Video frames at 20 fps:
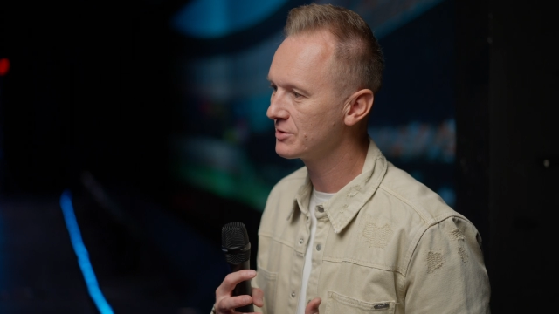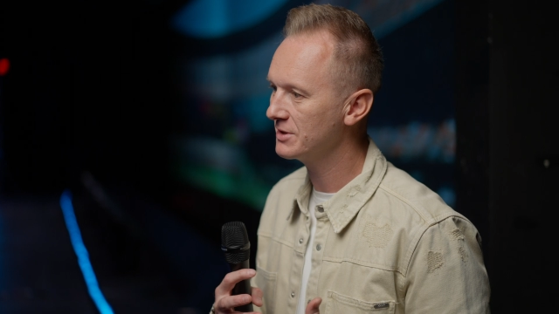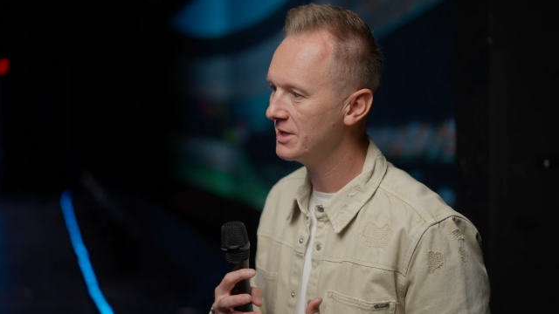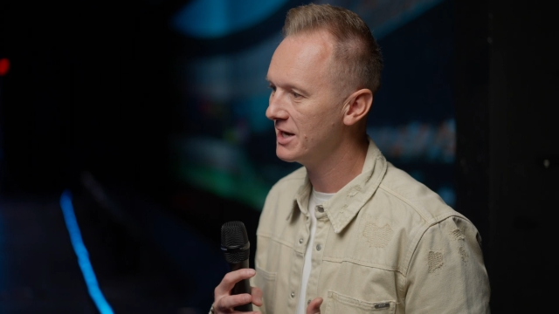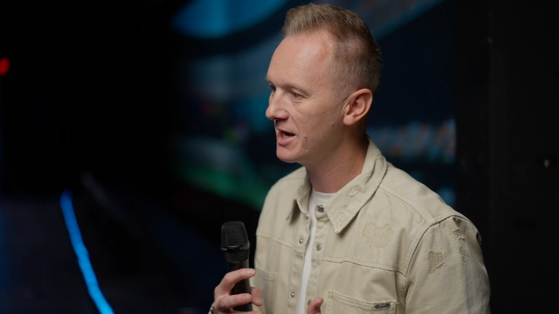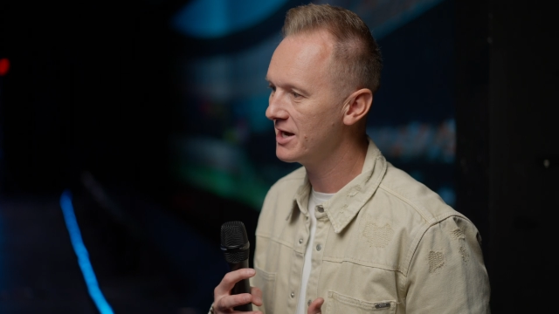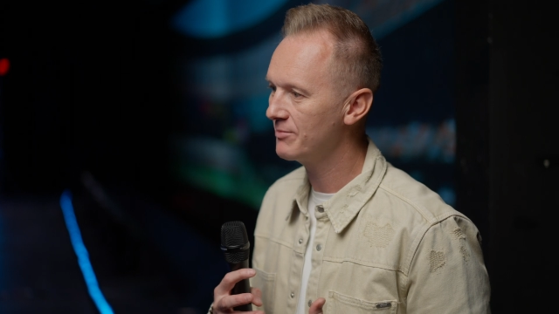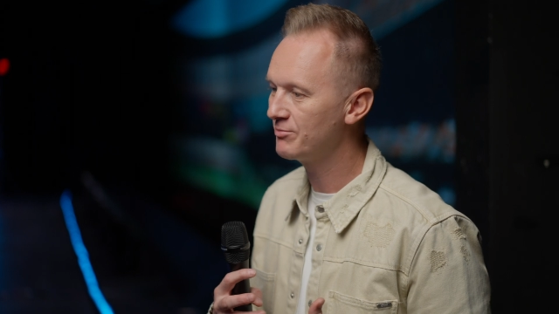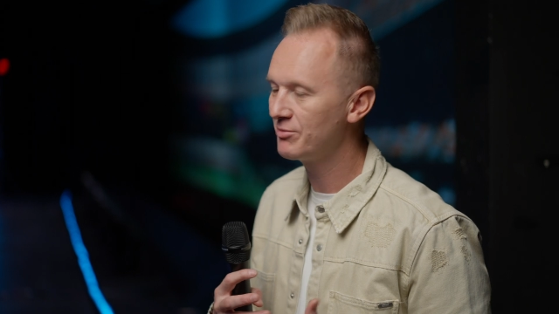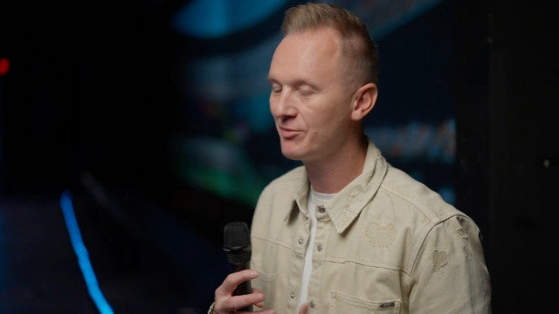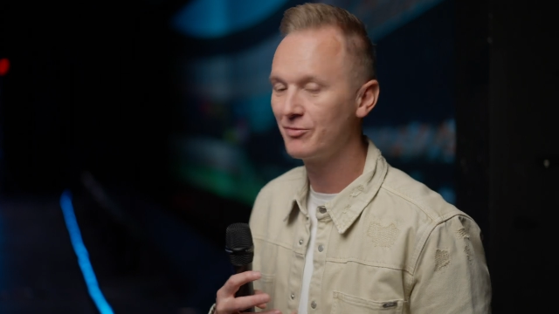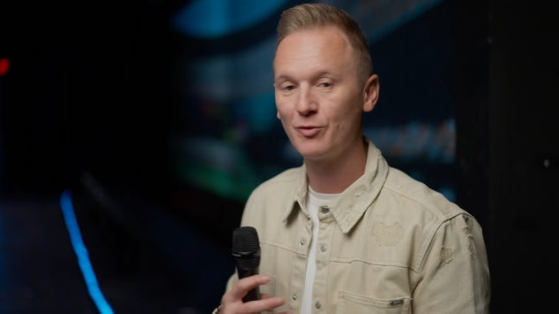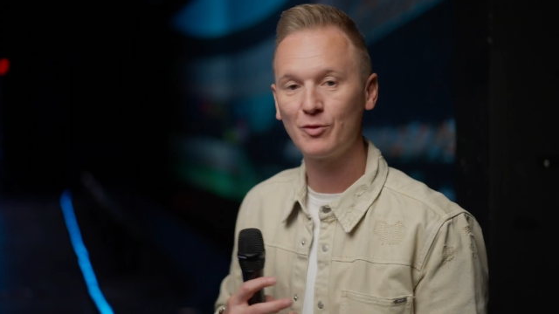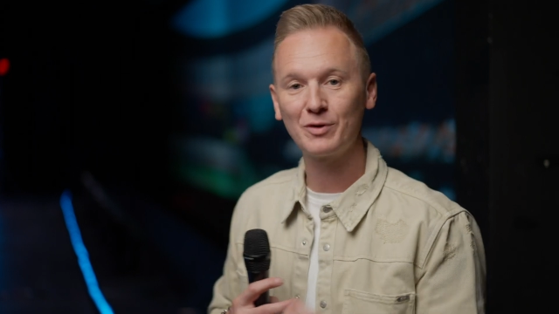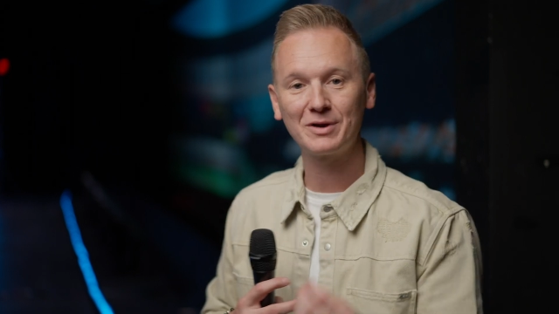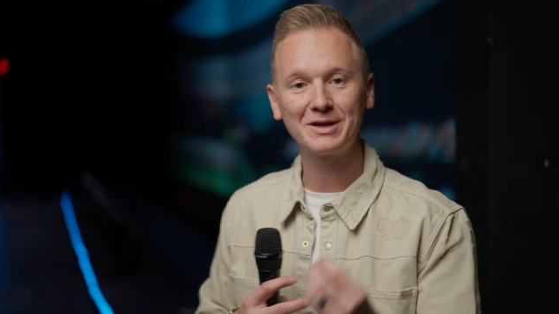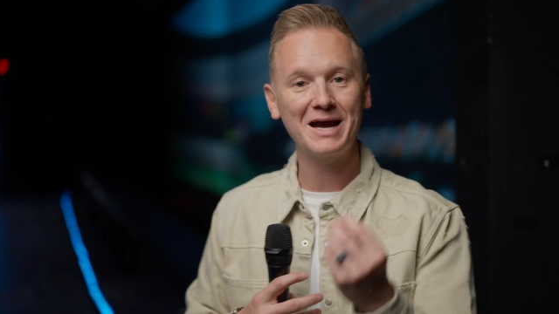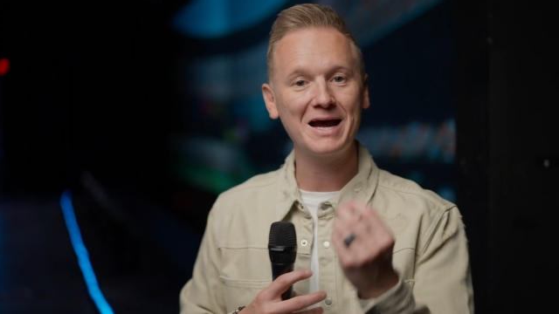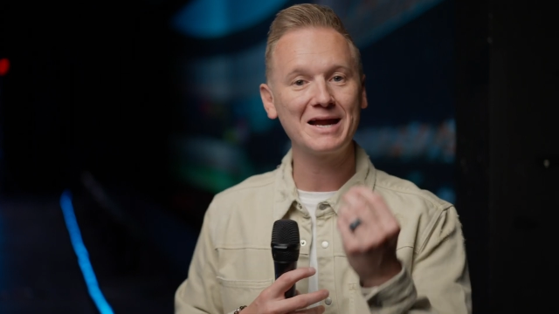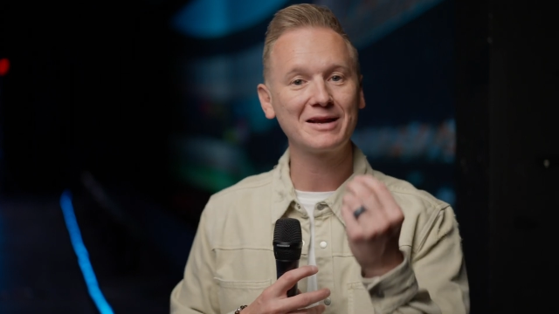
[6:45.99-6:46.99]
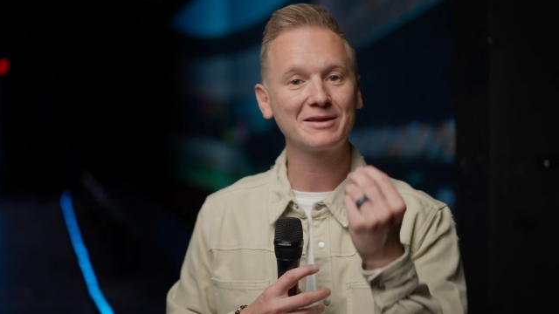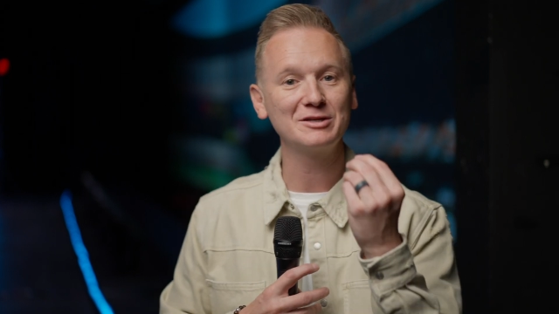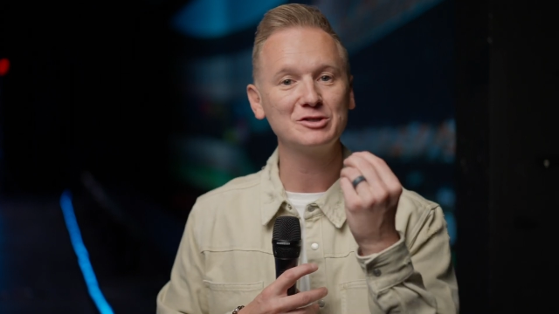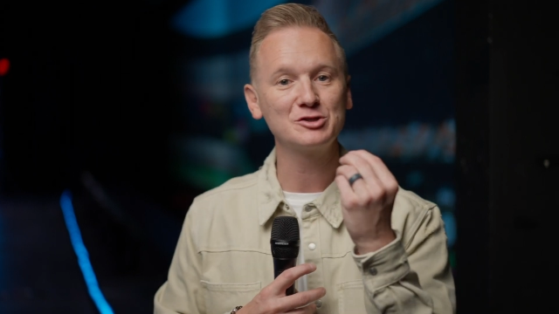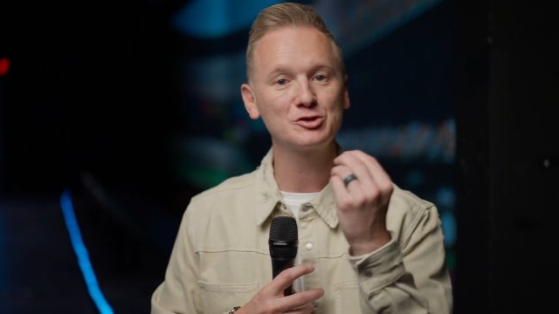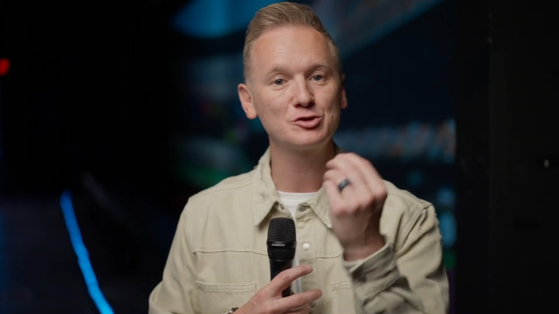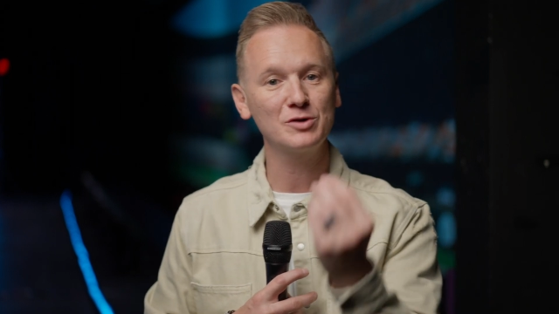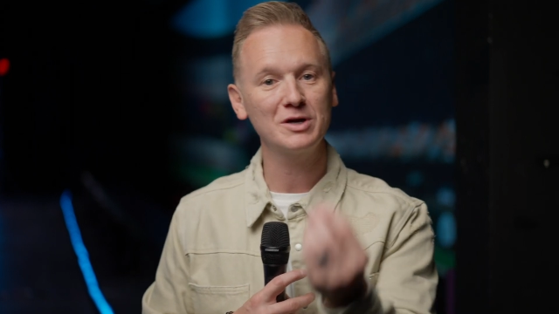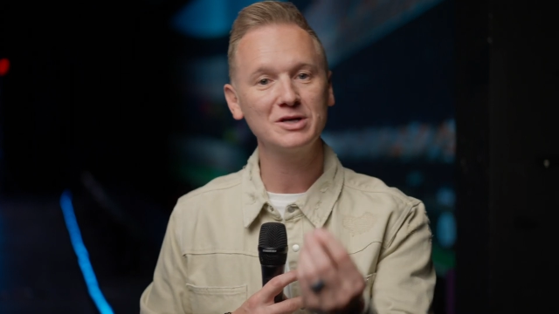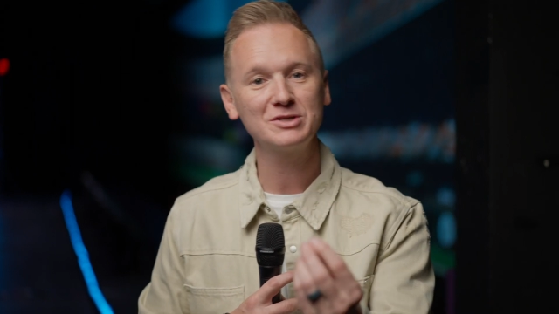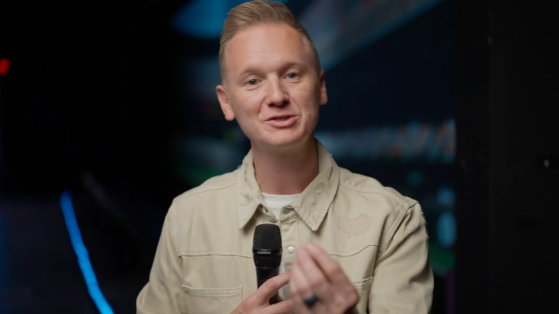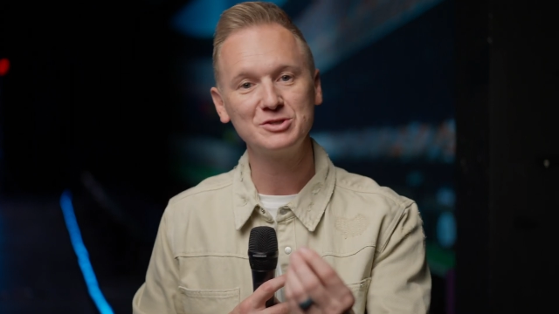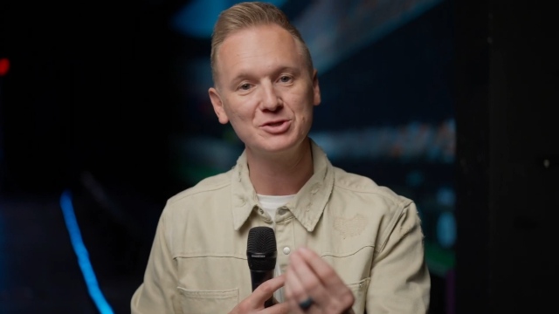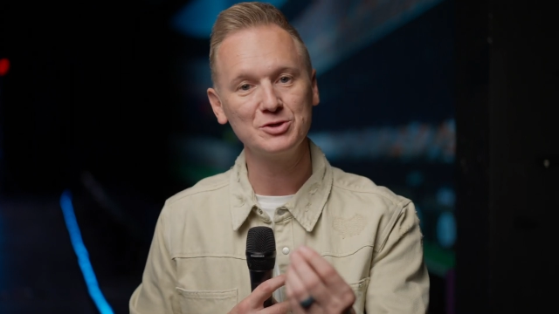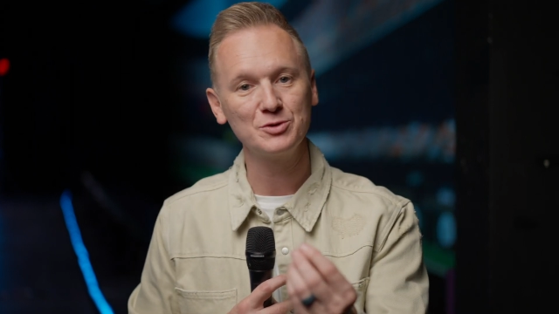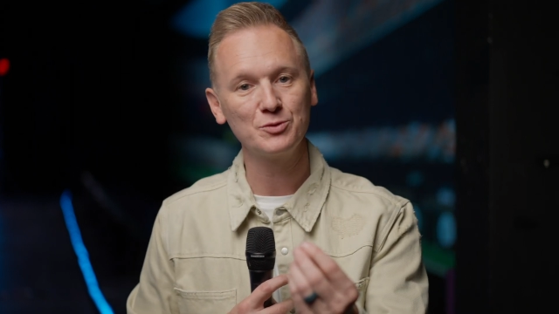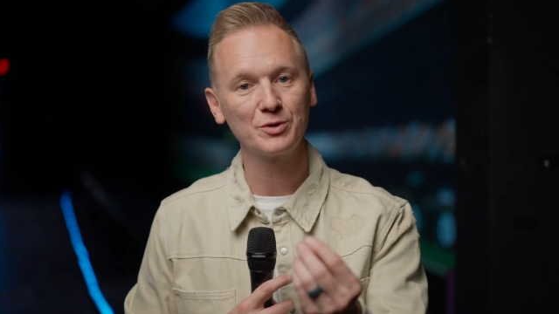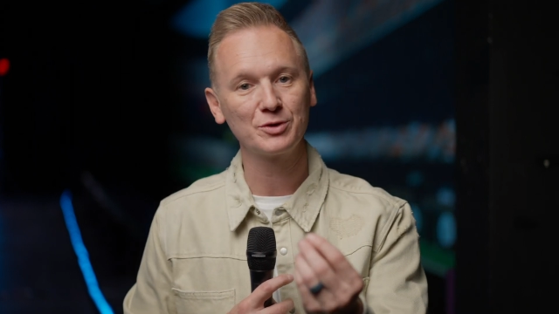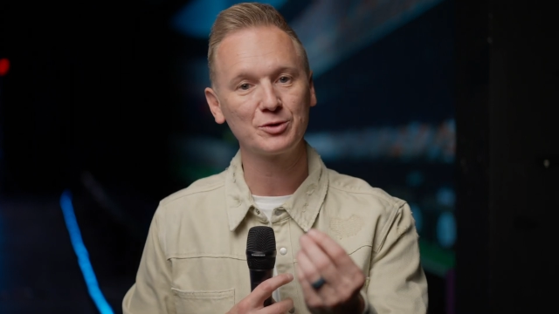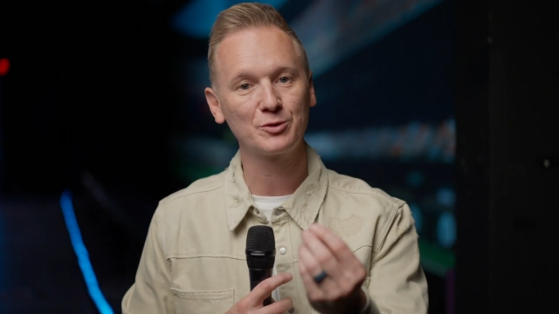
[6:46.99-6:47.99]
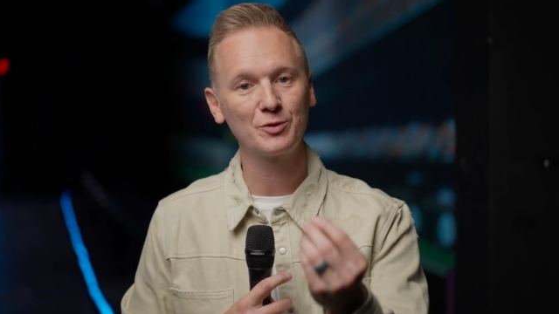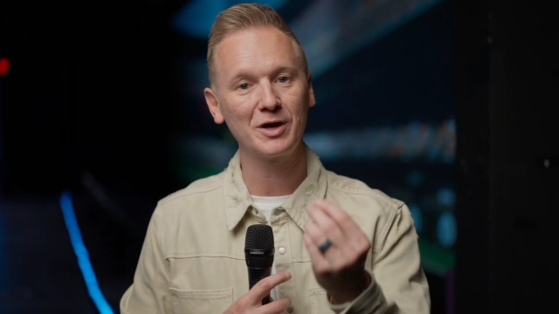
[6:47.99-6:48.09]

life before God can trust you with